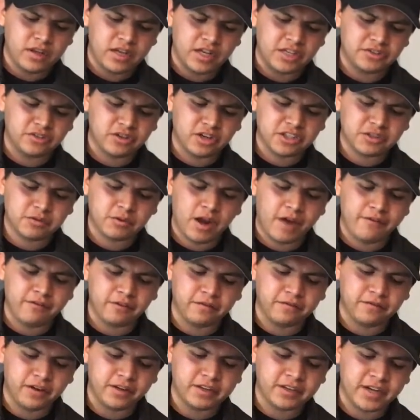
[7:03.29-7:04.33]
As long as we're
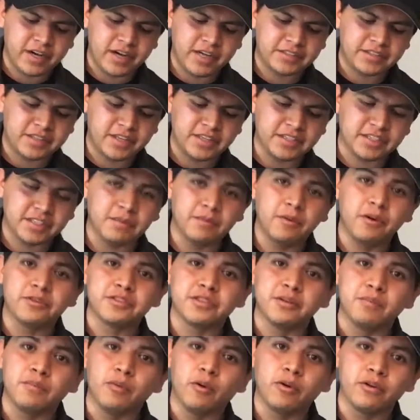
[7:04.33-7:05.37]
having fun, guys, that is the
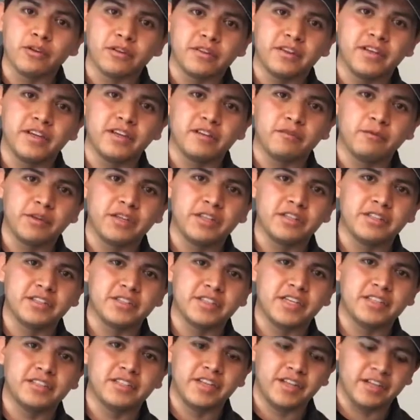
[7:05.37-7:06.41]
most important thing we can
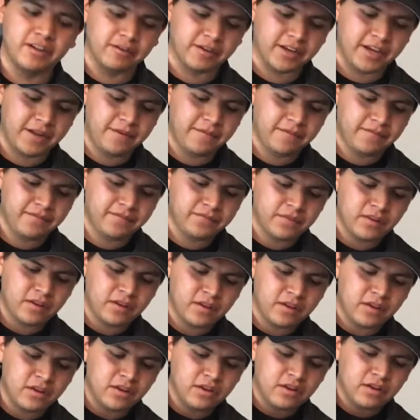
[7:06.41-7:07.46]
say today, okay?
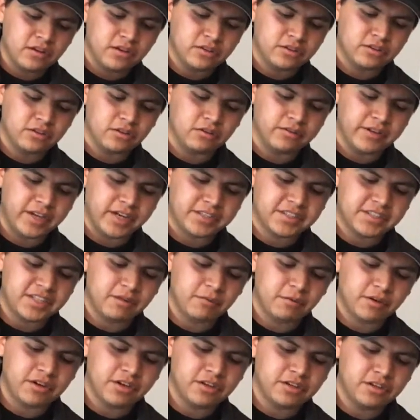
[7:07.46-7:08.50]
So next thing
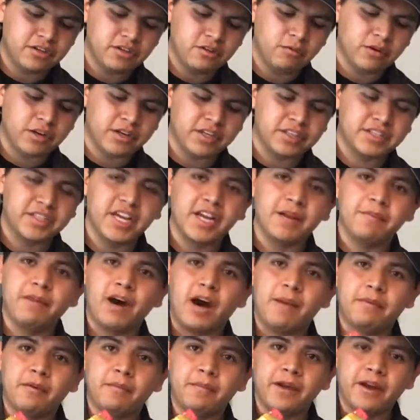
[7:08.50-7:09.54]
we're going to do, we're going to take
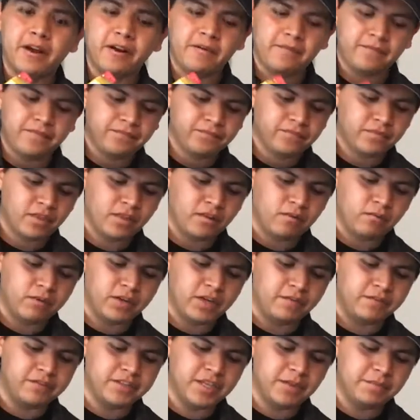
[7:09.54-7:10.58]
Papa Bear. We
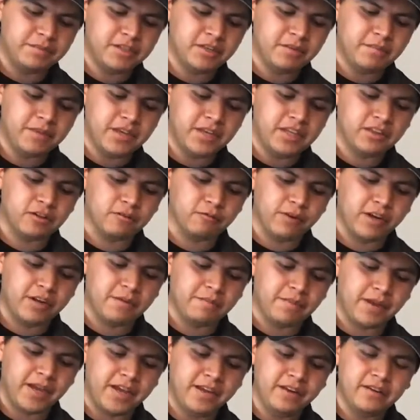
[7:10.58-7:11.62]
have dipped him in the
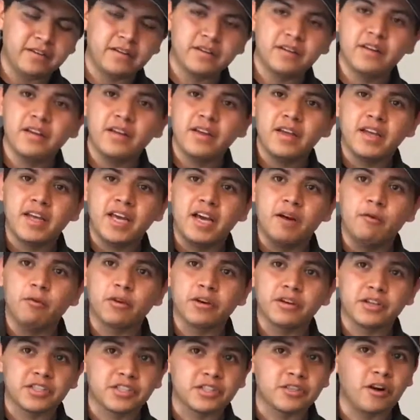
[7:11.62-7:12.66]
red paint, and
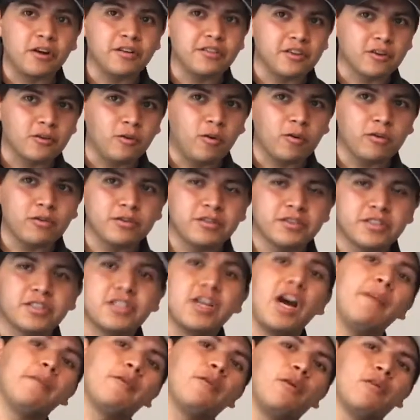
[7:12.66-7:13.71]
we're going to start in the corners,
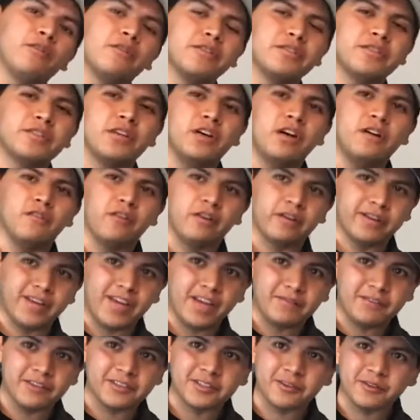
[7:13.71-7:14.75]
top corners of our
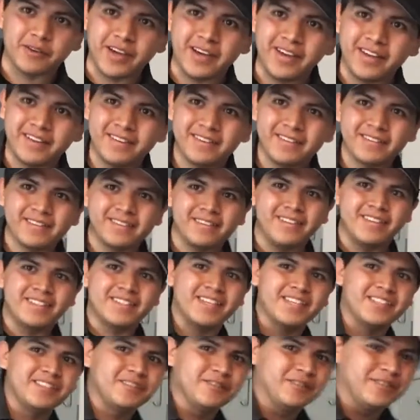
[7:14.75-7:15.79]
canvas, okay? Let's
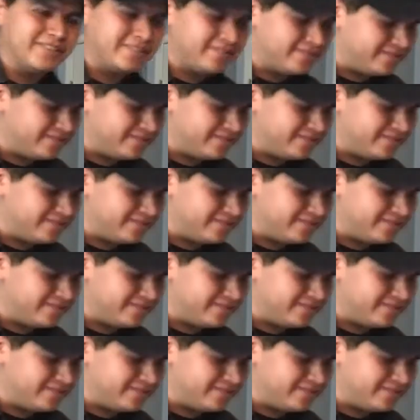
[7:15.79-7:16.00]
get to it.